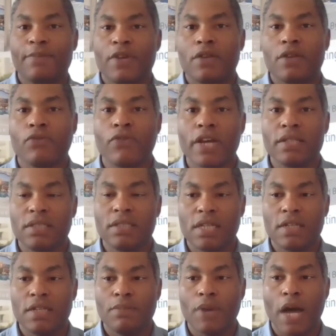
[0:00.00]
been
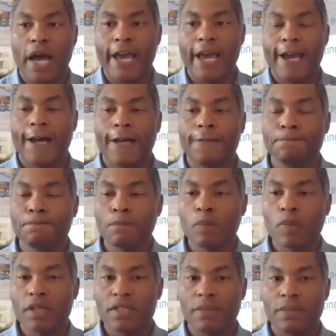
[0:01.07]
rented by
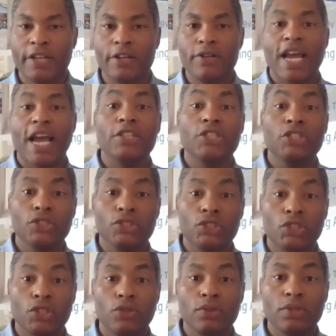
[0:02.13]
some international
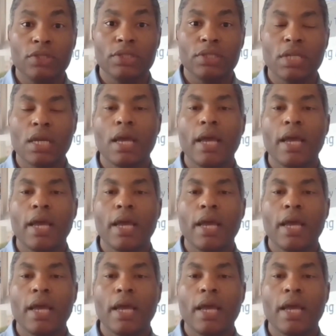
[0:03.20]
students,